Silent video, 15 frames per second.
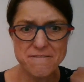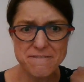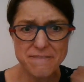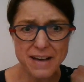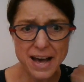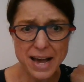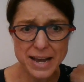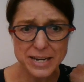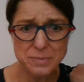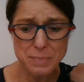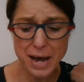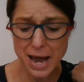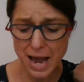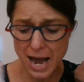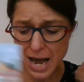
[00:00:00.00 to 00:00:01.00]
find
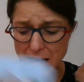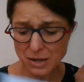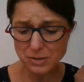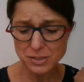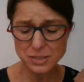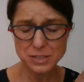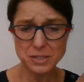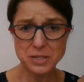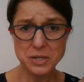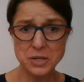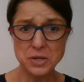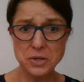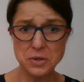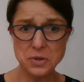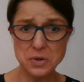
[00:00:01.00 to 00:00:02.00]
my house,
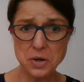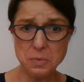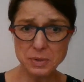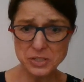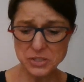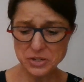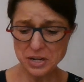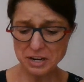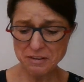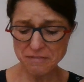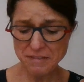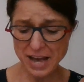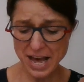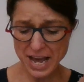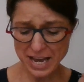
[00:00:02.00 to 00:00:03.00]
you know what you're going to
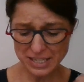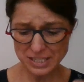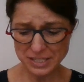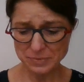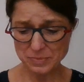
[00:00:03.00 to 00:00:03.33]
find?